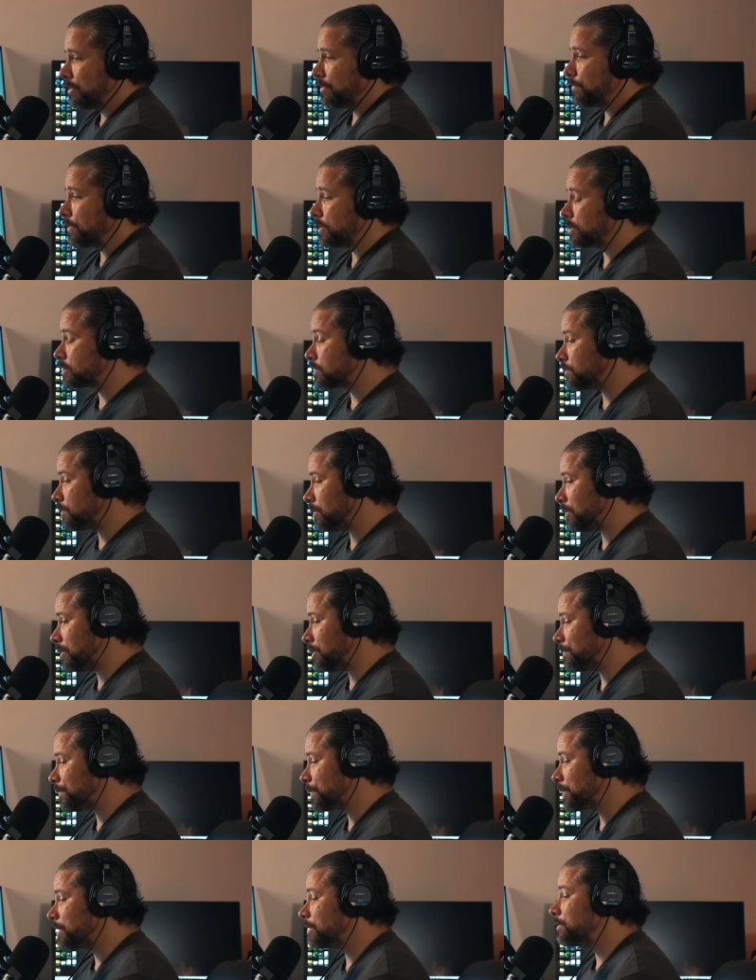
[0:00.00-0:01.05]
First of all,
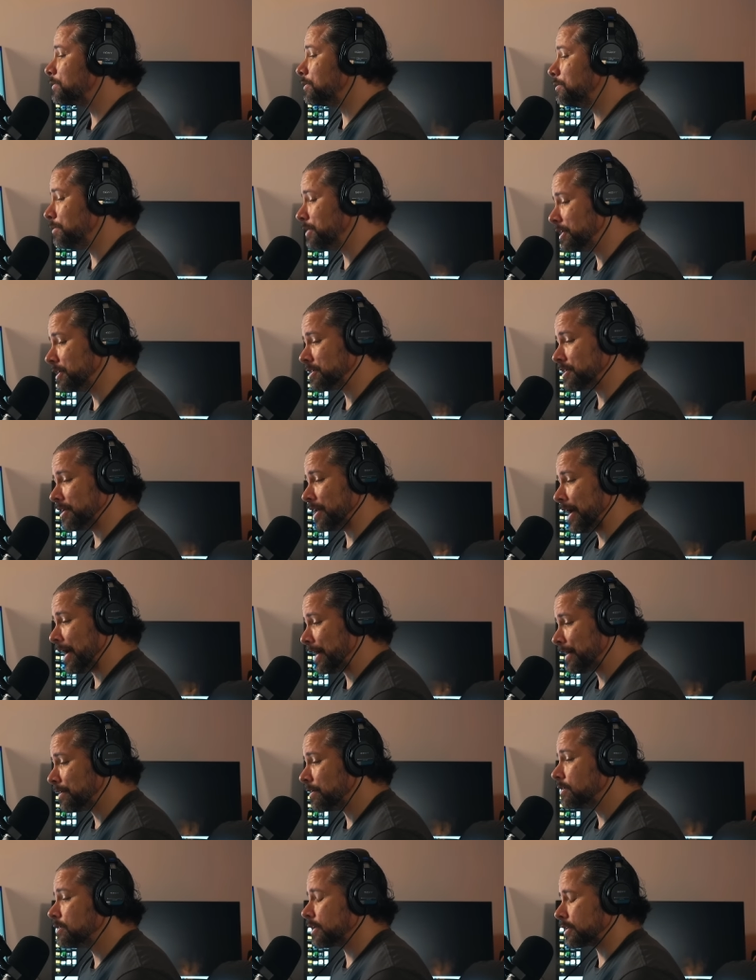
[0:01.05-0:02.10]
for me as a dad,
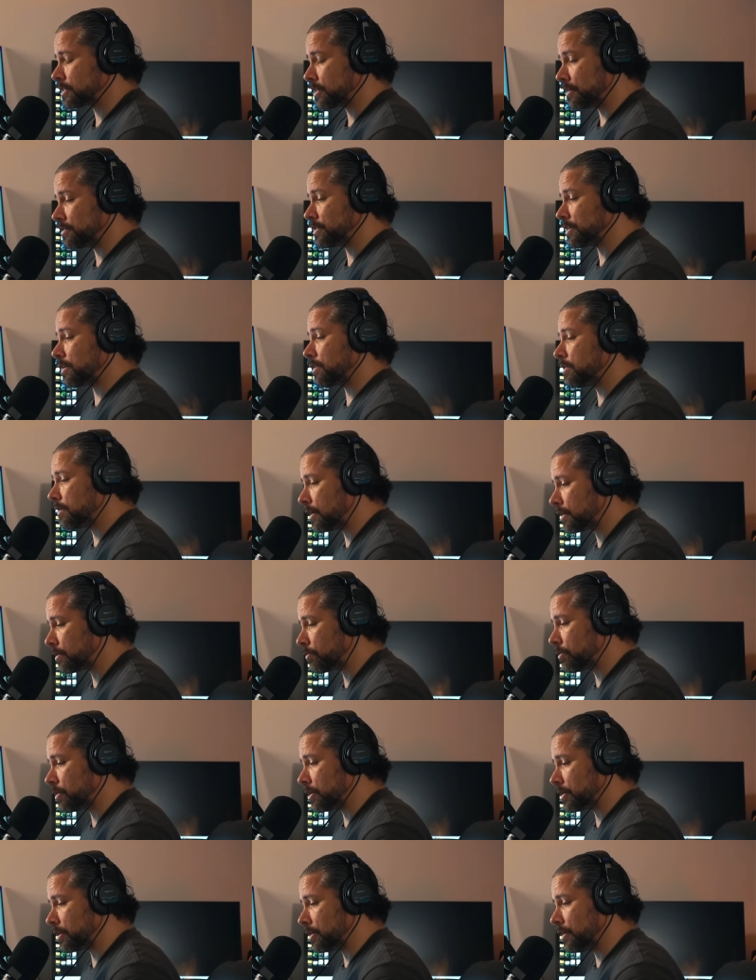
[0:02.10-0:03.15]
that sounds like a lot of
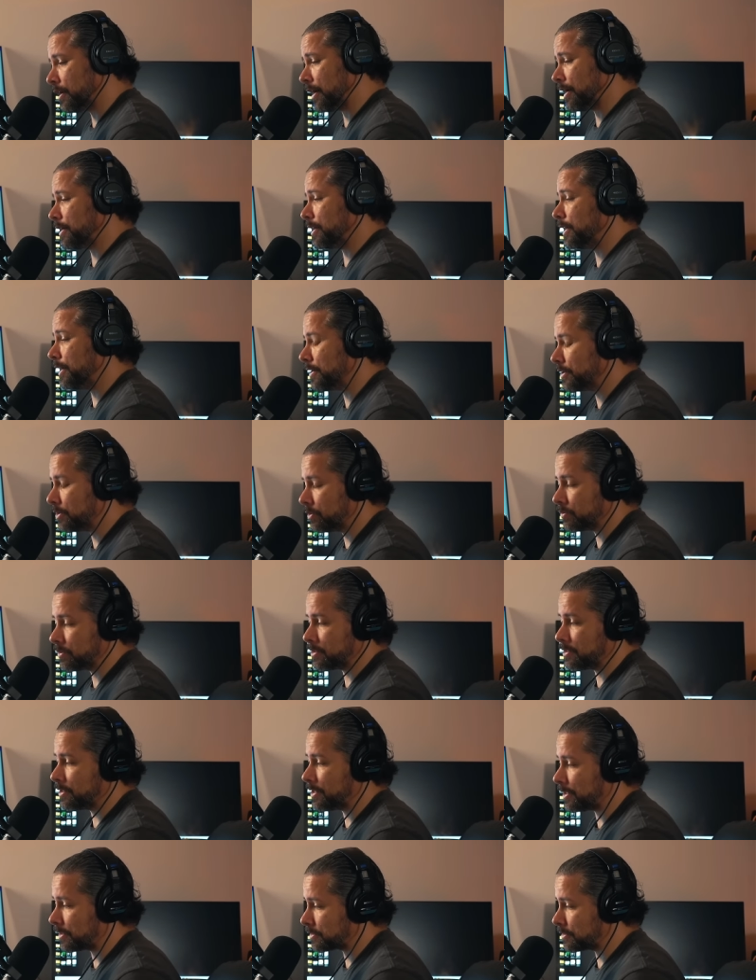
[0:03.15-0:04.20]
work. I hate going to the
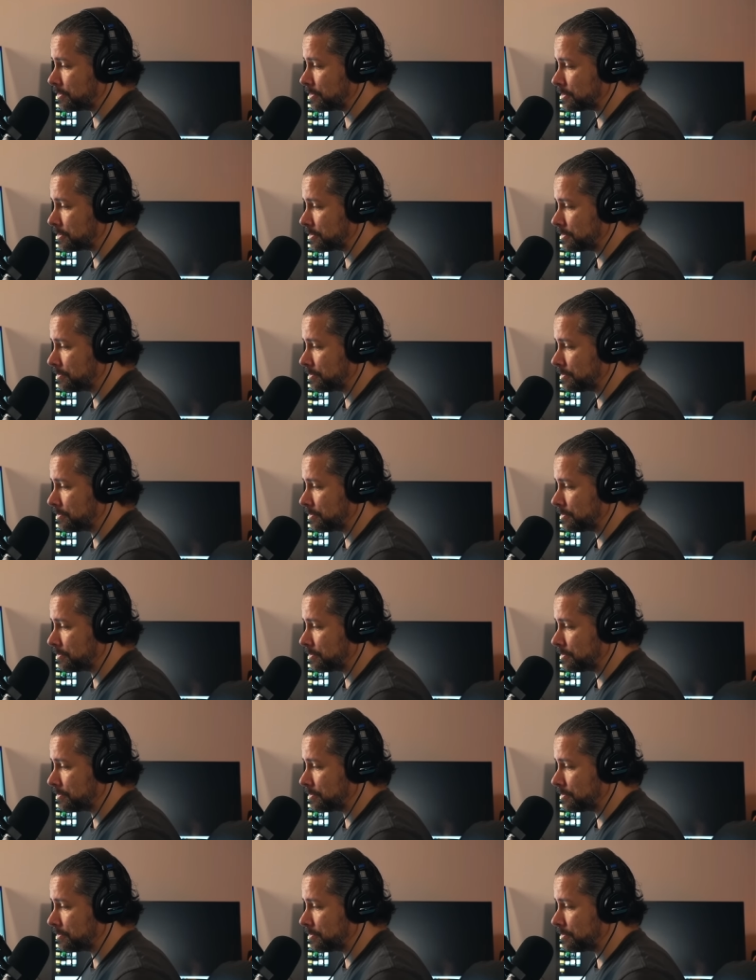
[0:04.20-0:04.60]
doctors.